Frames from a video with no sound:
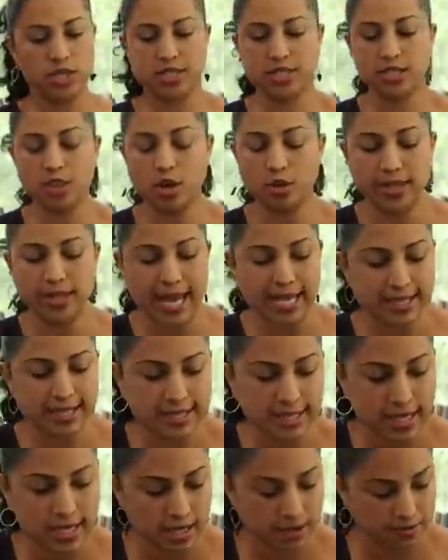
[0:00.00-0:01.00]
sewed that
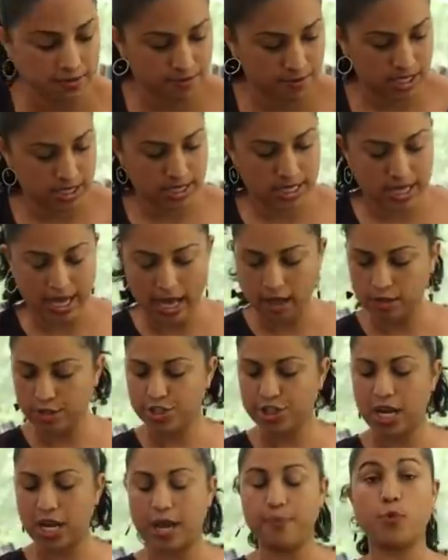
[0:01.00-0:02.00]
seam in the L
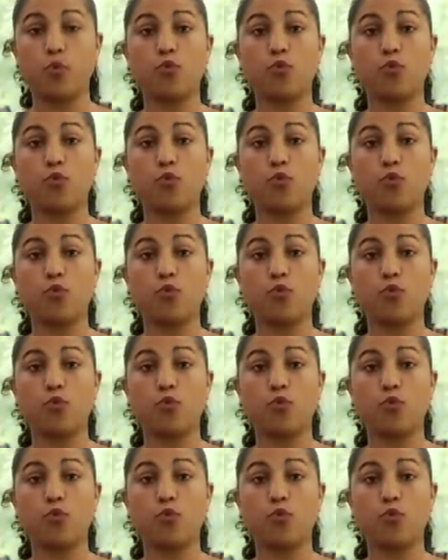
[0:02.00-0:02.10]
shape,